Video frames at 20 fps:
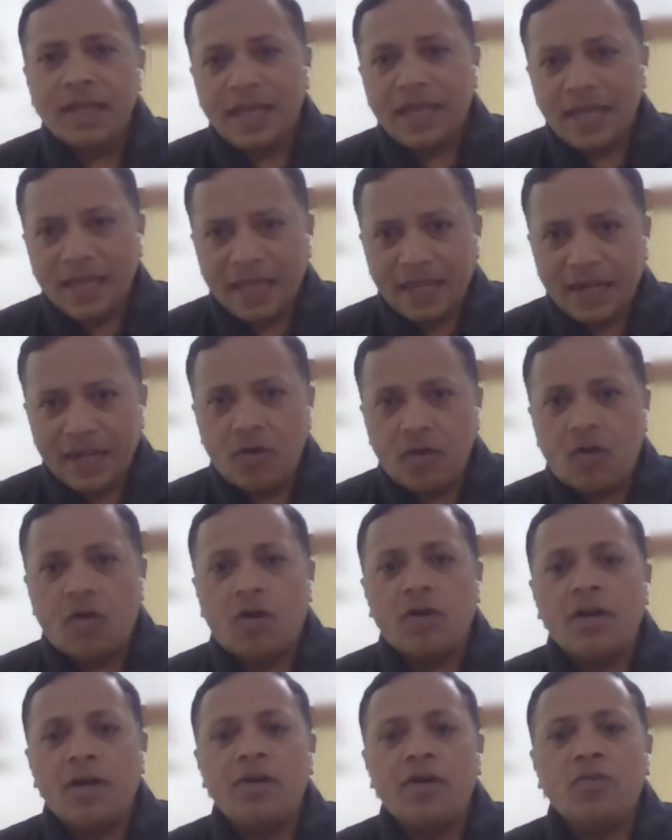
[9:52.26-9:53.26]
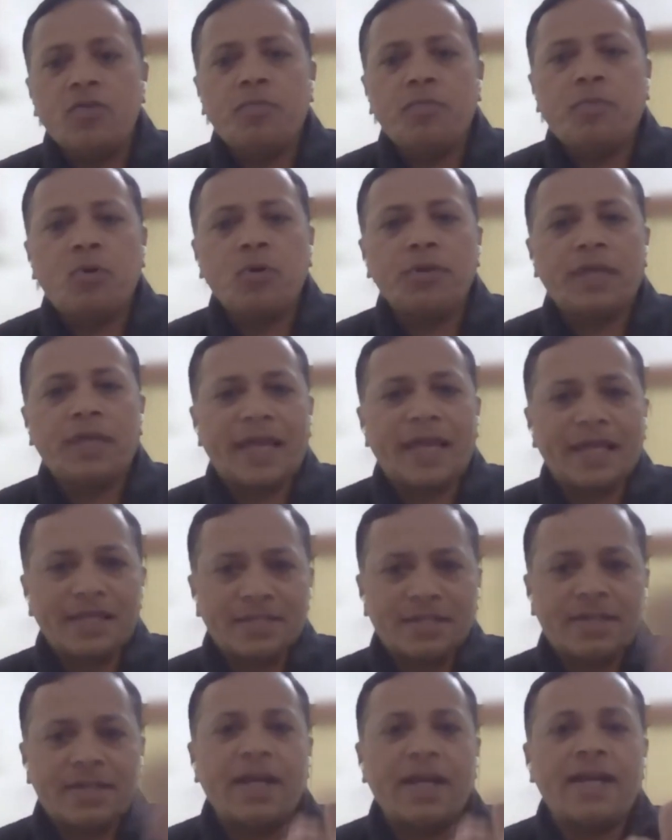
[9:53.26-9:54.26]
in order to both
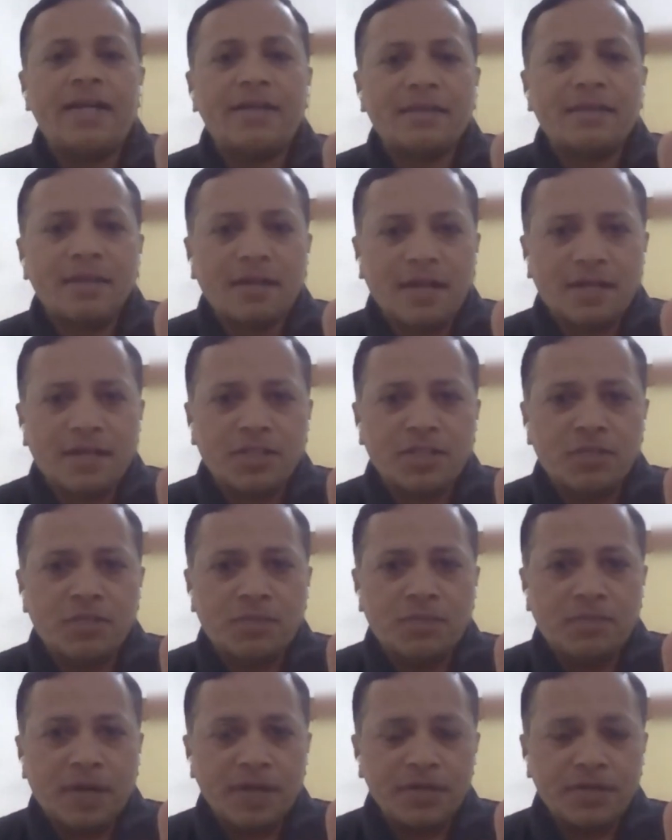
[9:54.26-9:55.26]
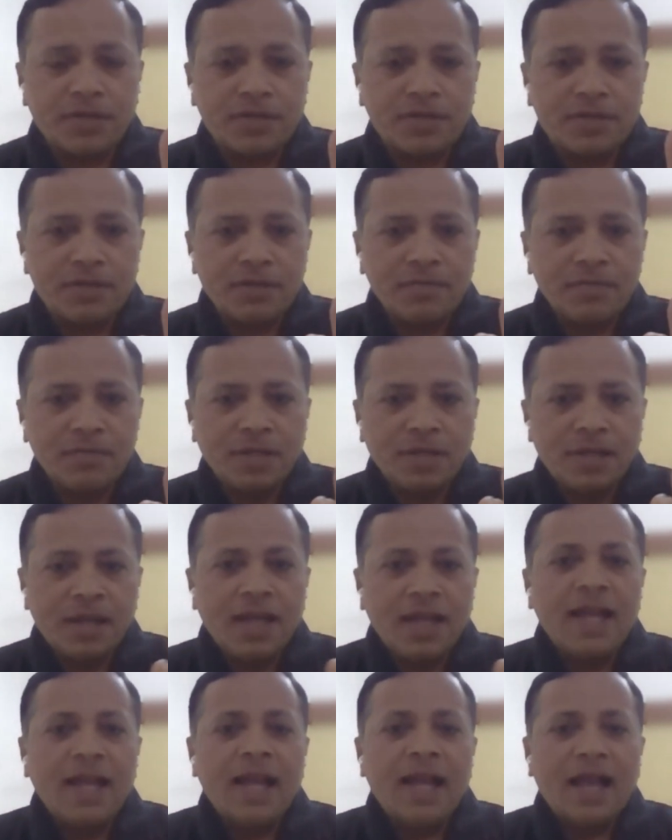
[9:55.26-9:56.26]
extract the customer master
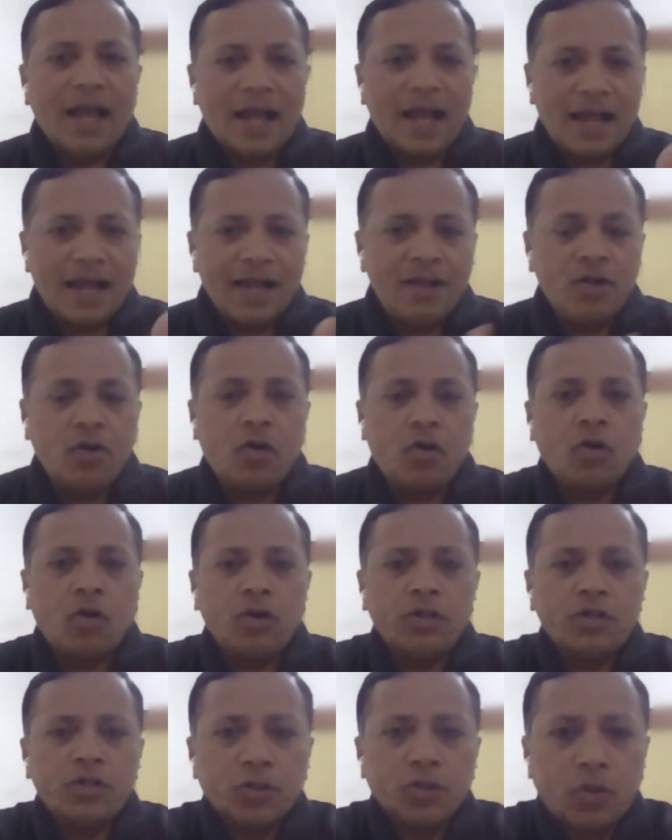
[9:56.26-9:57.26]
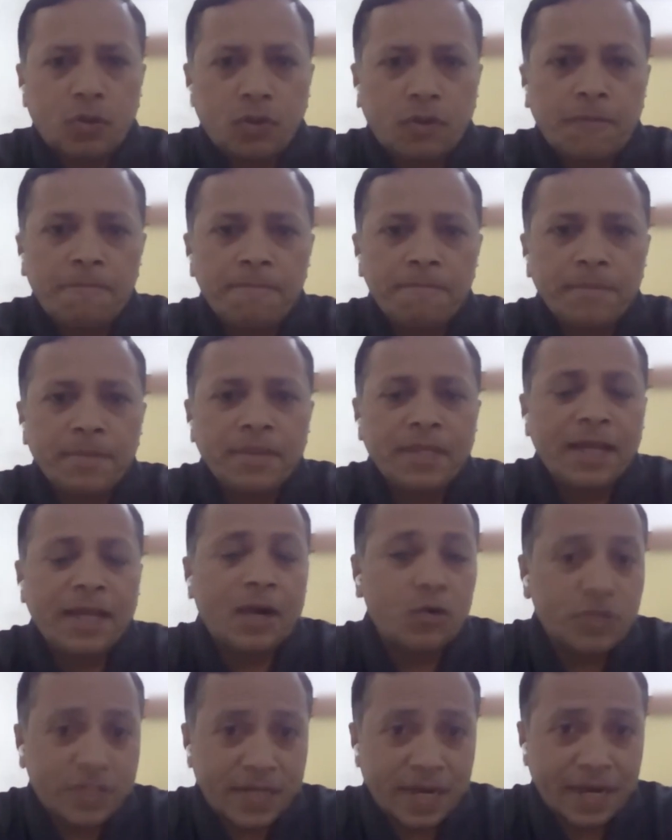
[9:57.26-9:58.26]
and also the
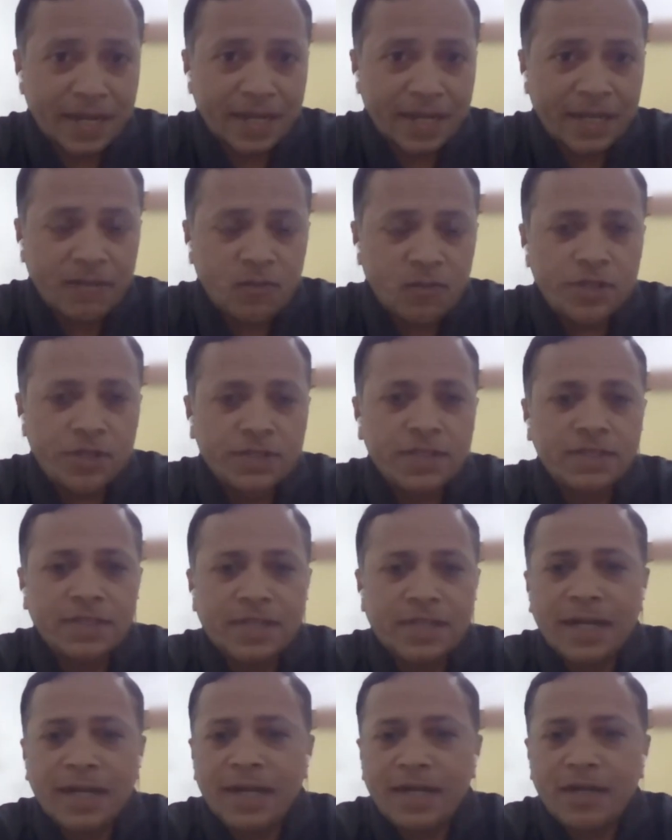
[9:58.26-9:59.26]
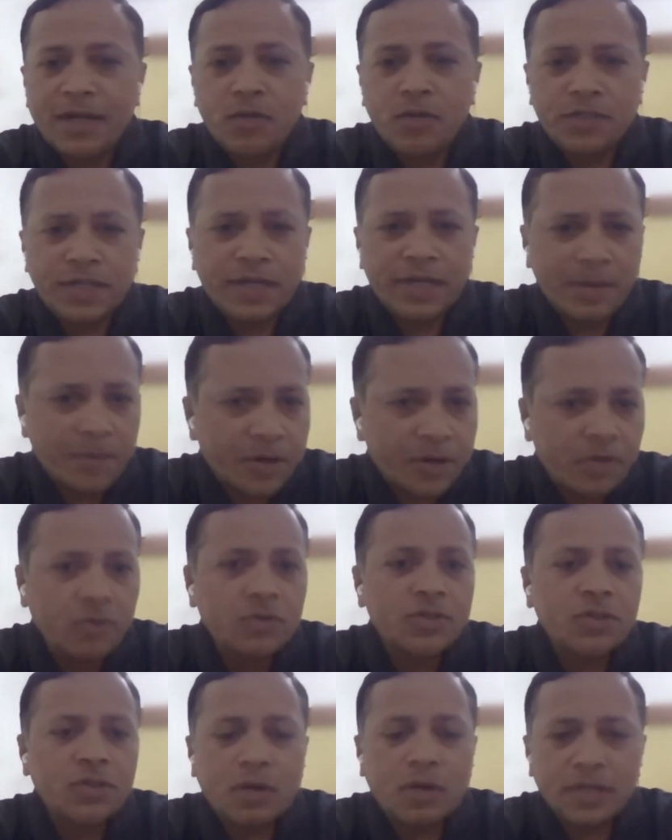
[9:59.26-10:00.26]
outstanding invoices, credit notes, and debit
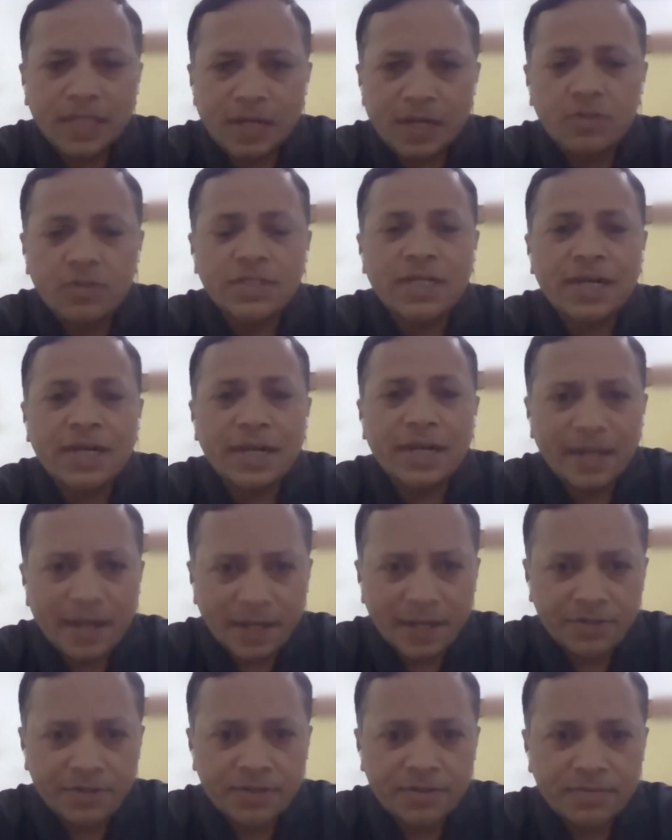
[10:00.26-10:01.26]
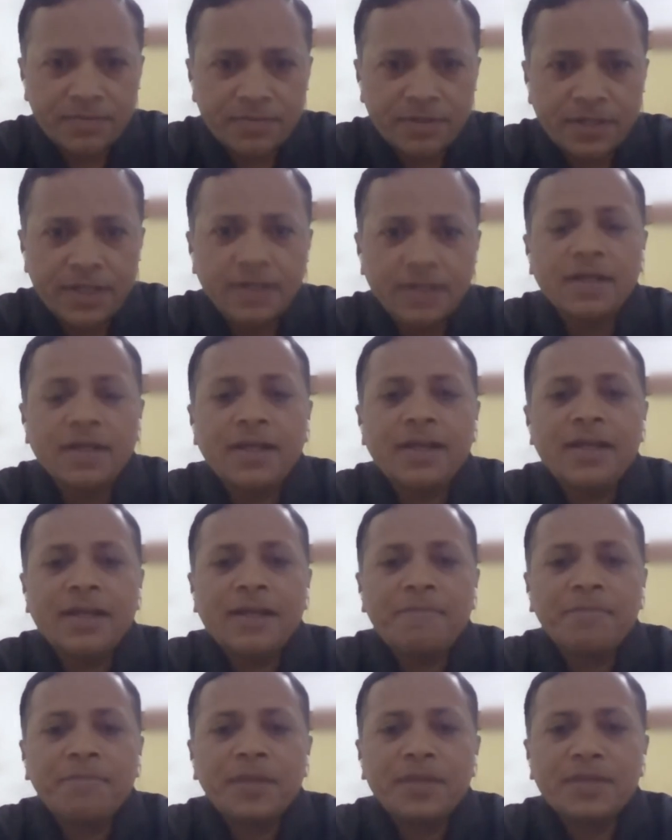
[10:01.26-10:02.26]
notes called the outstanding ledger. Right?
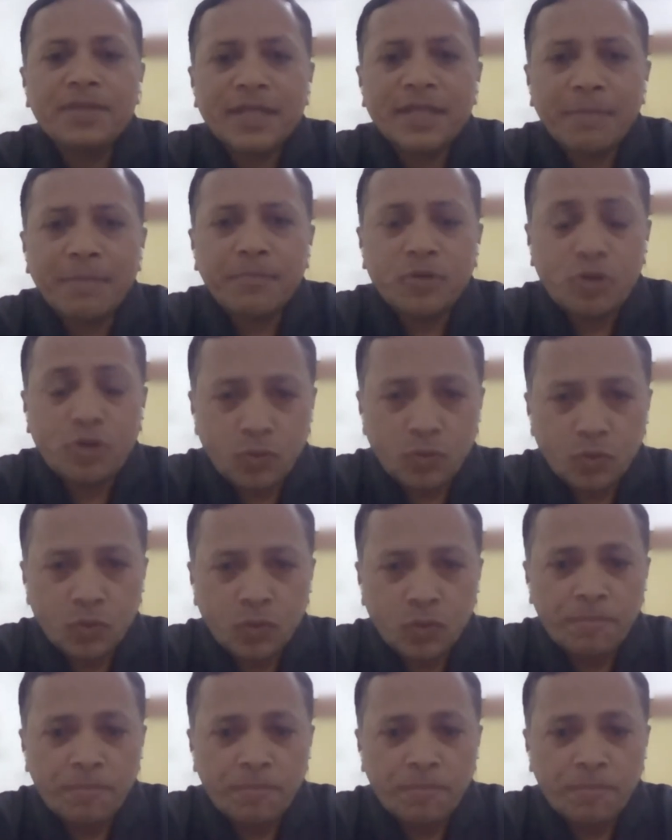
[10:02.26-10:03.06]
Step two